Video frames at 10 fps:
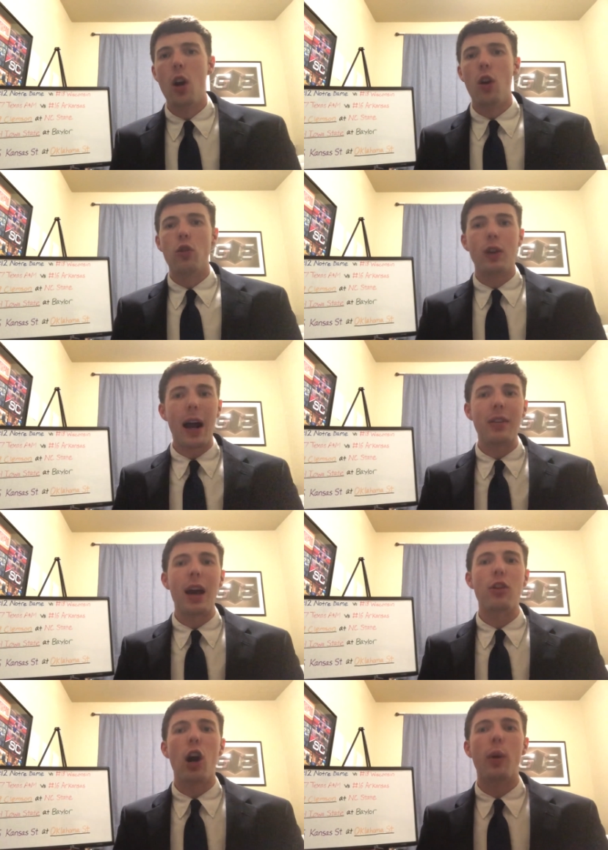So, guys,
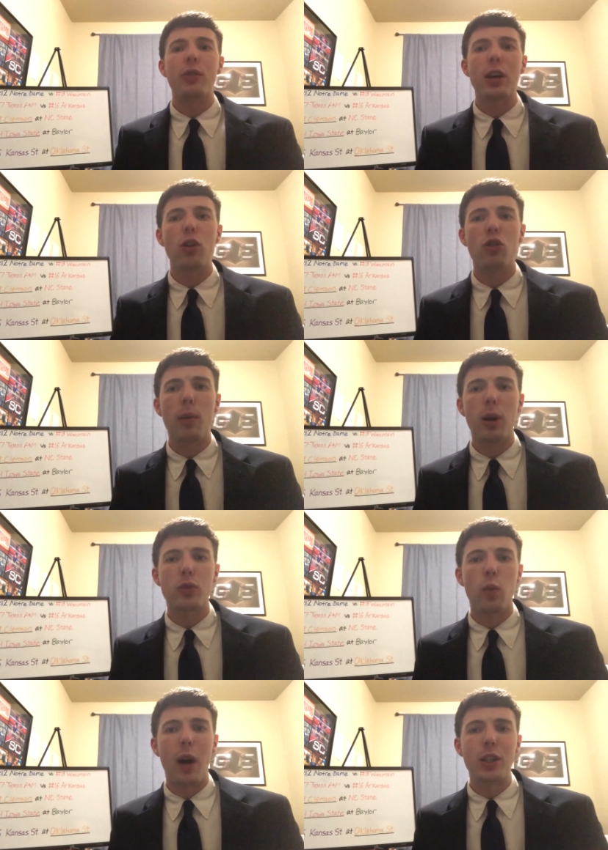as always, thank you so much
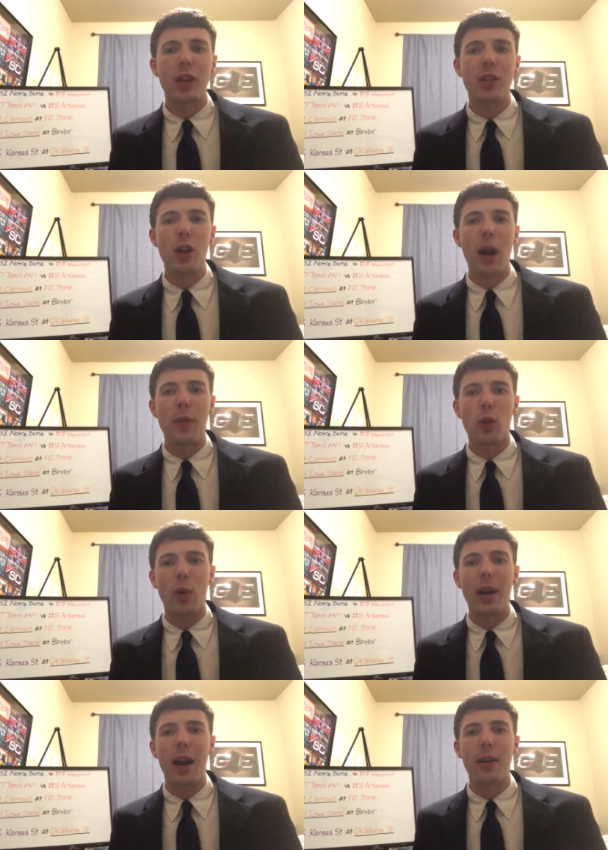for watching us here at the
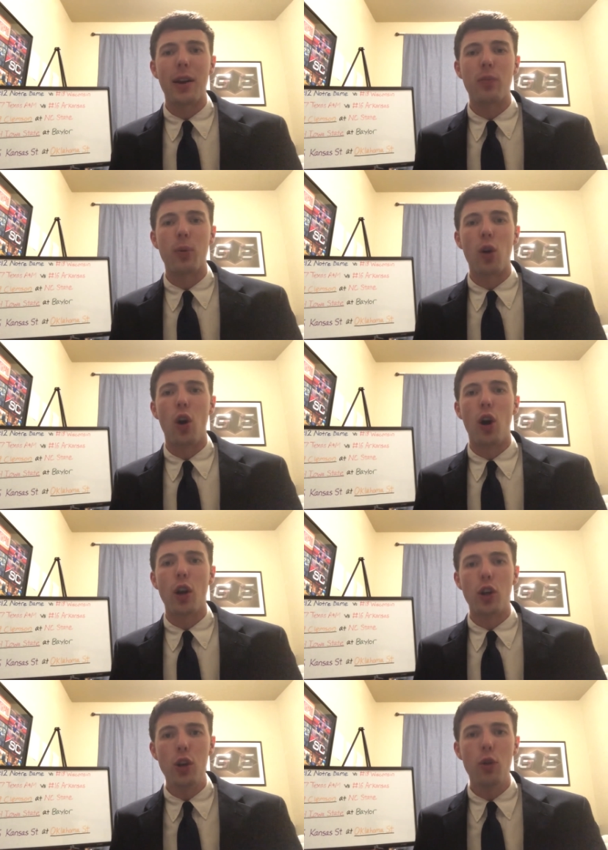Gridiron Expert on
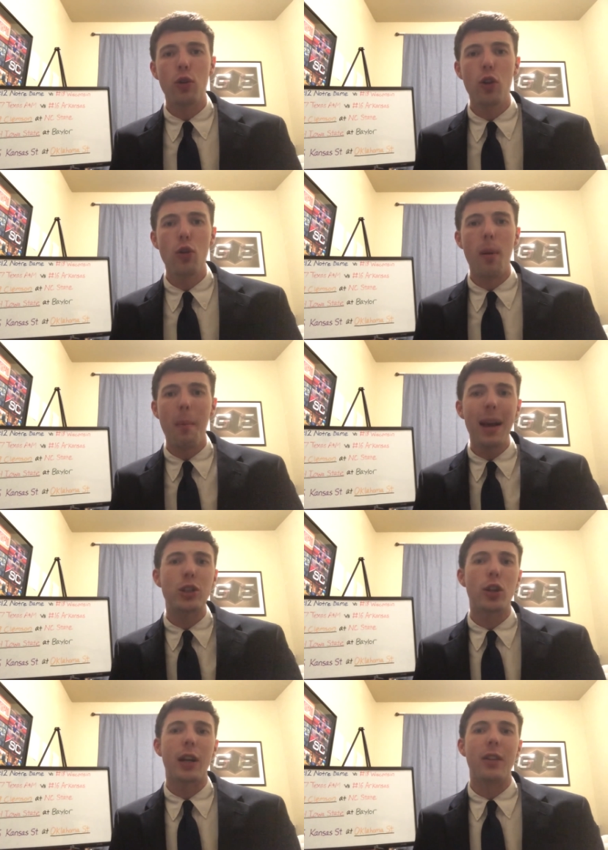YouTube. Make
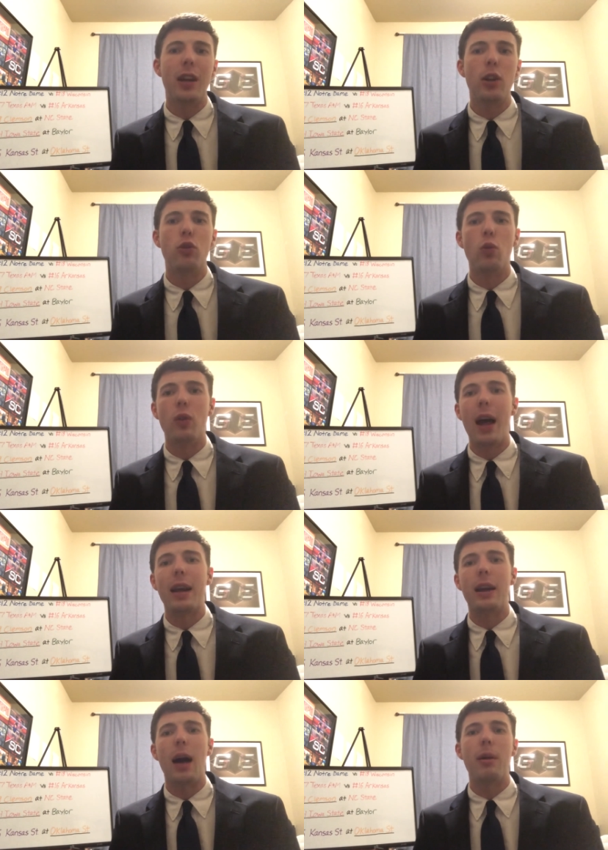sure to continue to
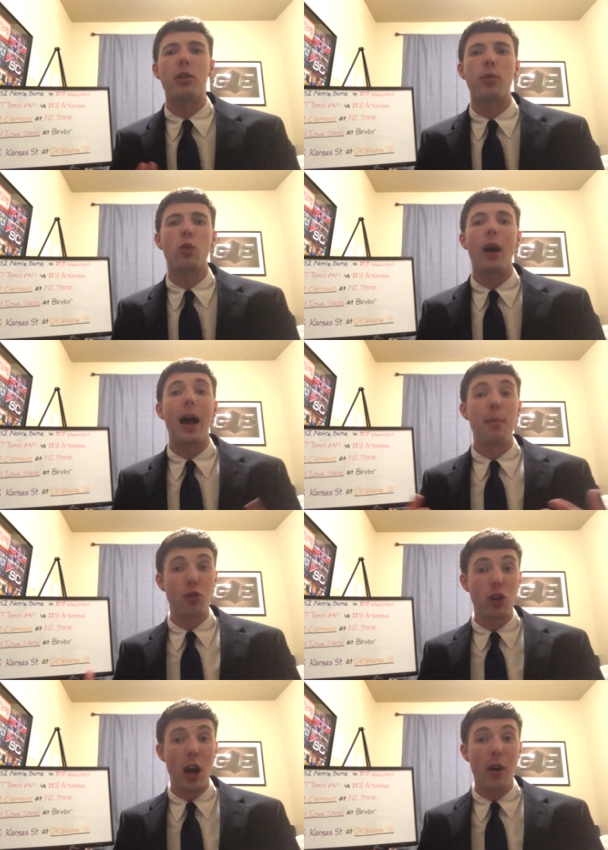like, comment, subscribe,
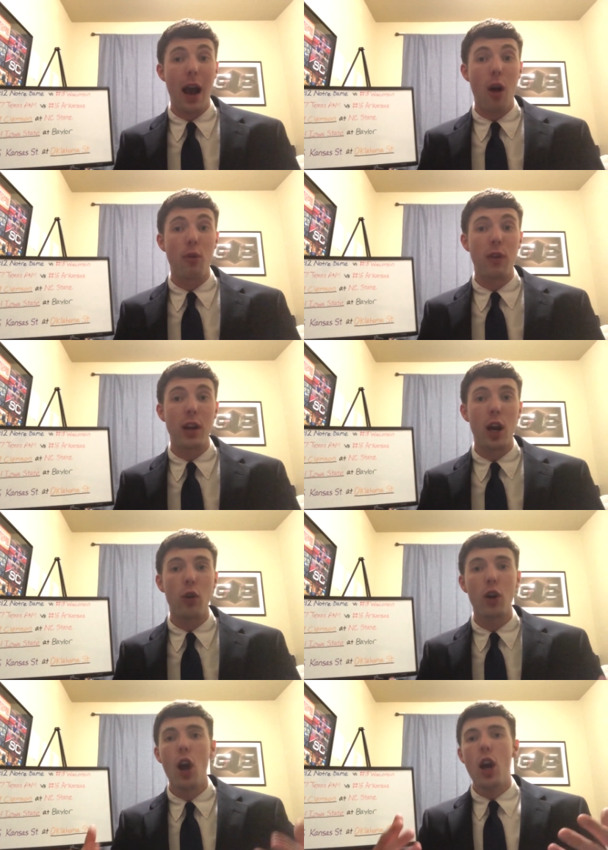share our
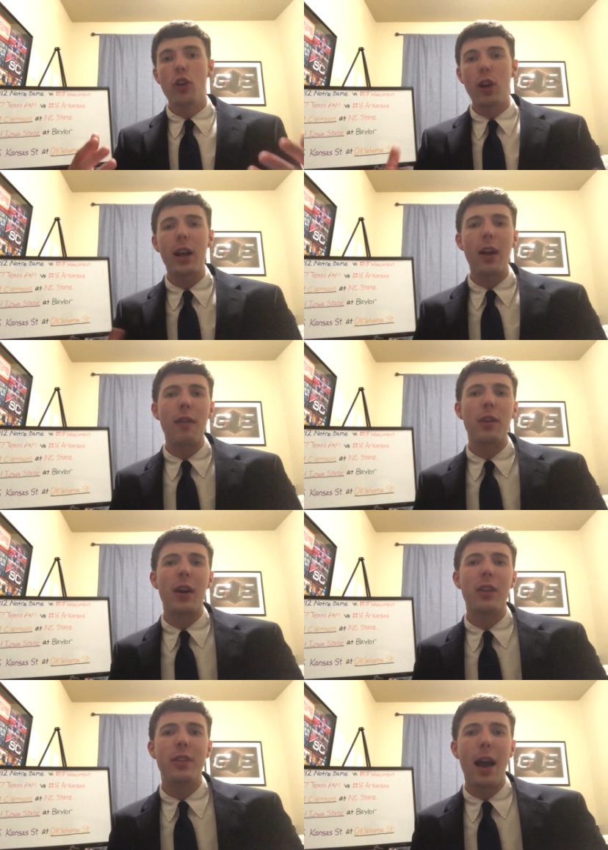videos. Check out
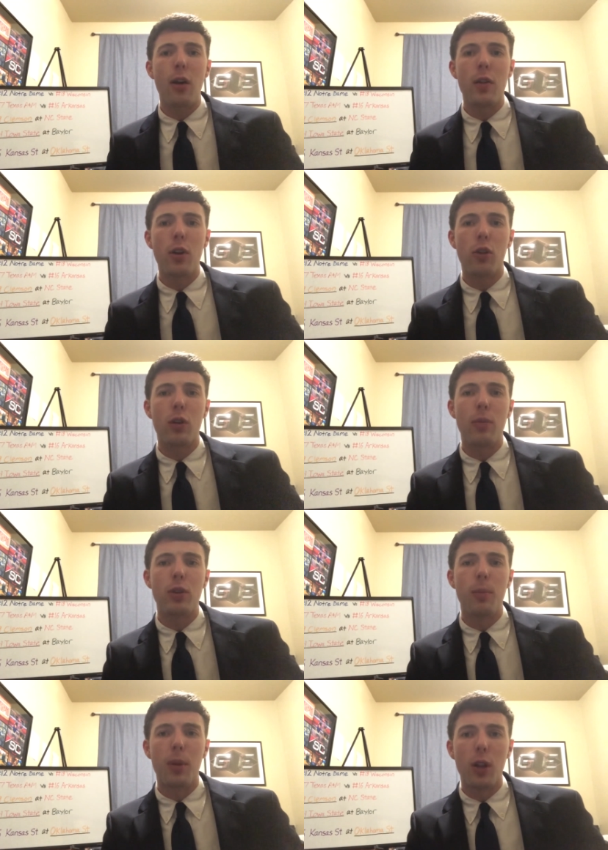everything down in the
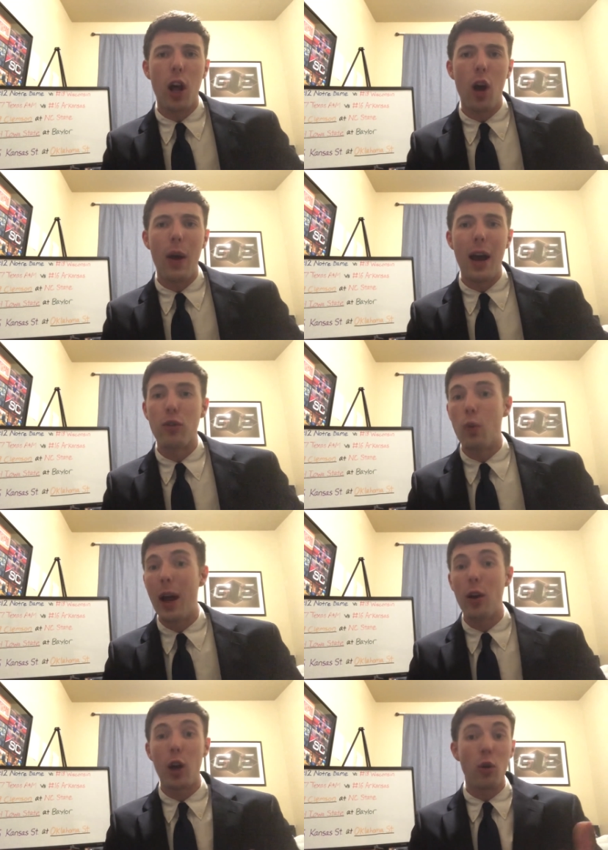description below as
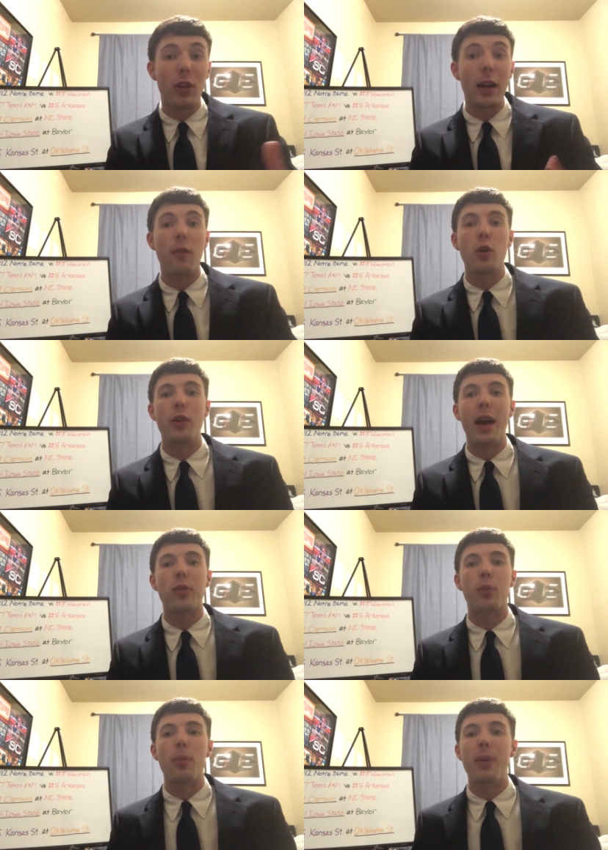well. Go sign up for those
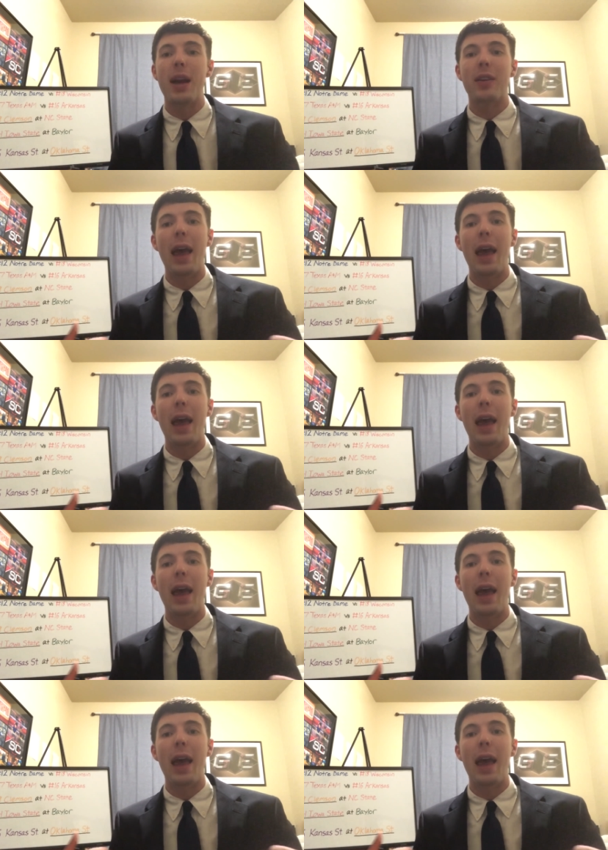expert picks.